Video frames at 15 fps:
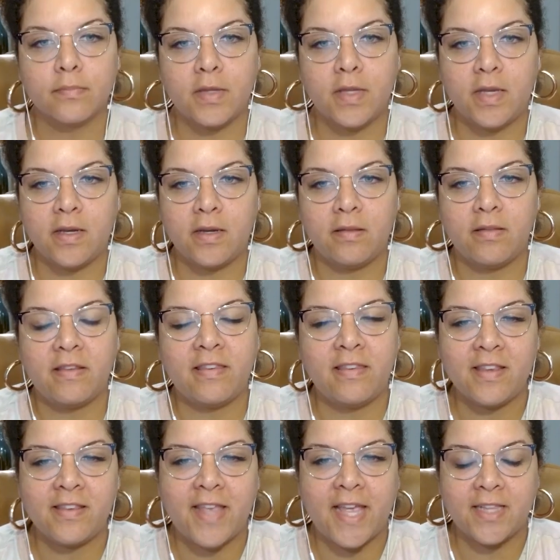yeah, this is
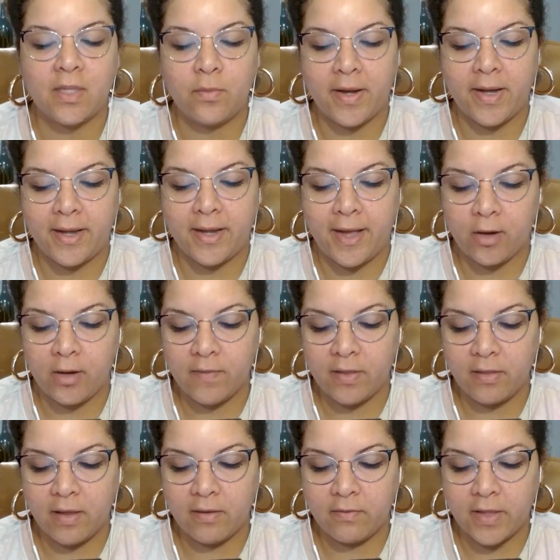exactly why I don't even
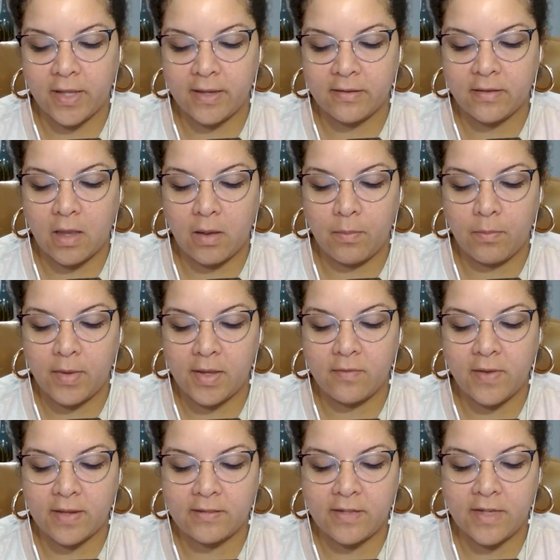love like some
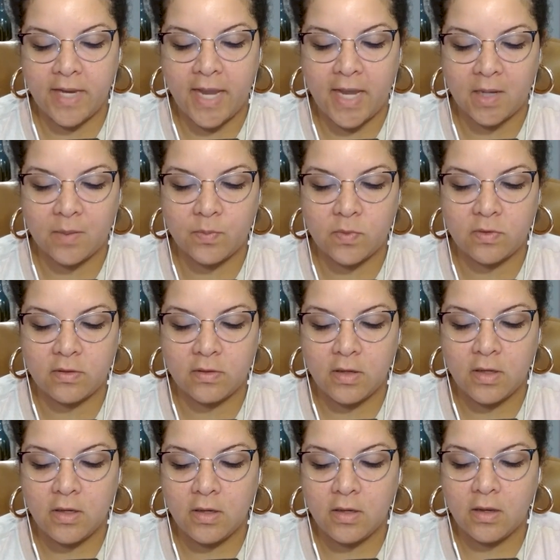investing apps,
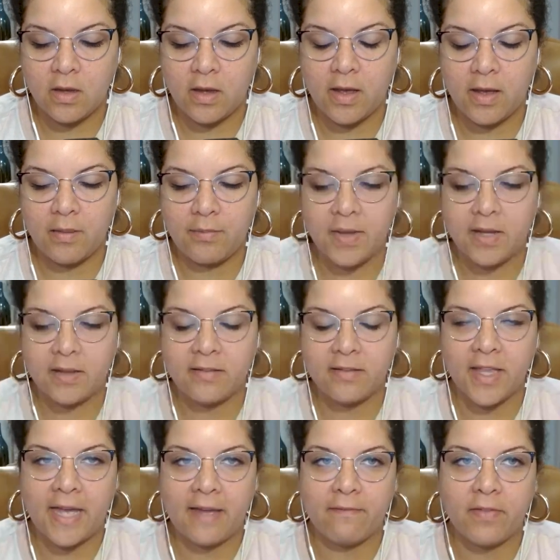because they
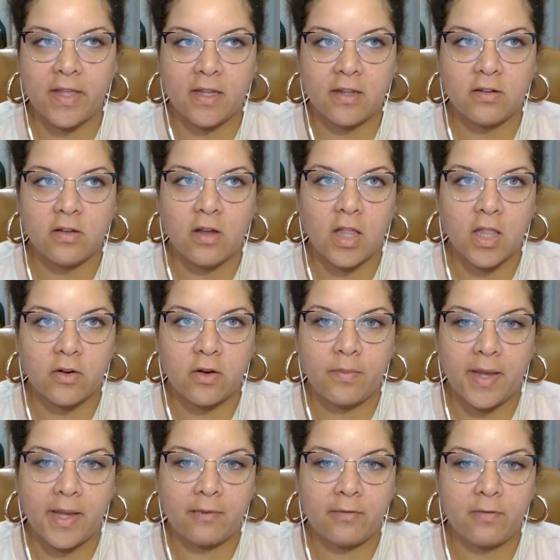have like a dollar
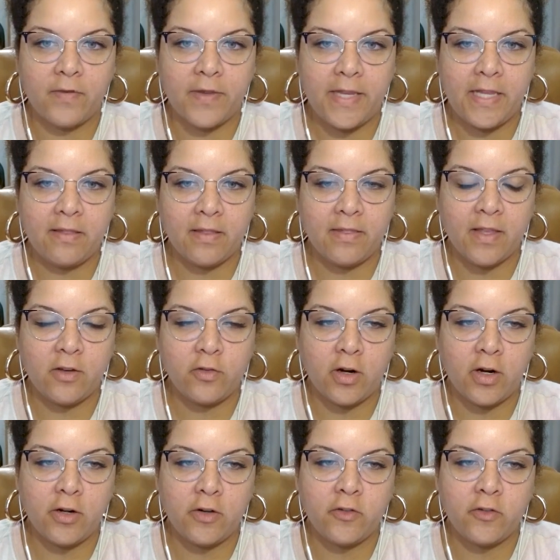amount fee that they charge.